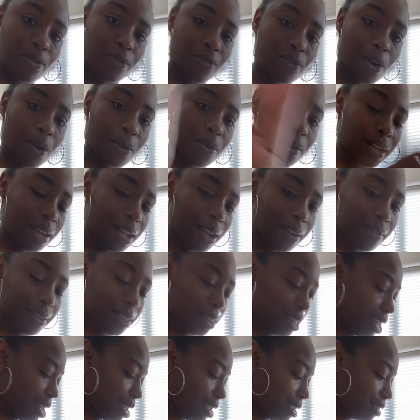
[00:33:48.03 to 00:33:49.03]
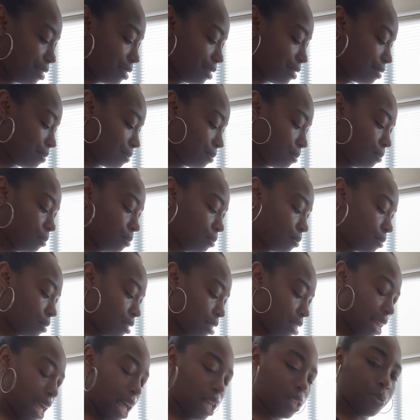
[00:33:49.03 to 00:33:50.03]
the phone and everything.
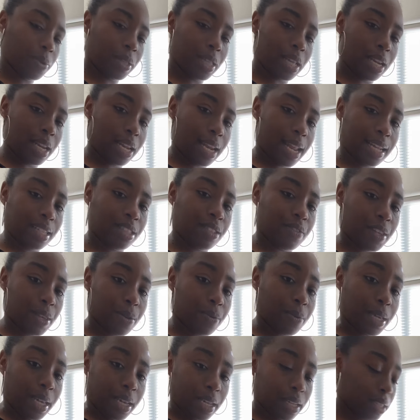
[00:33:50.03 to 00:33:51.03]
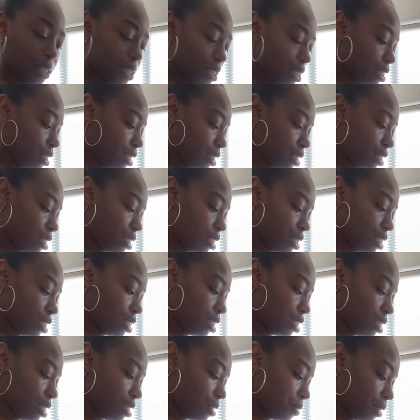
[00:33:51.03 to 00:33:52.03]
That's within the next few weeks.
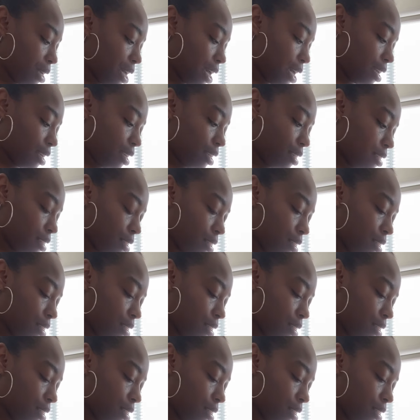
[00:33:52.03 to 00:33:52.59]
Okay?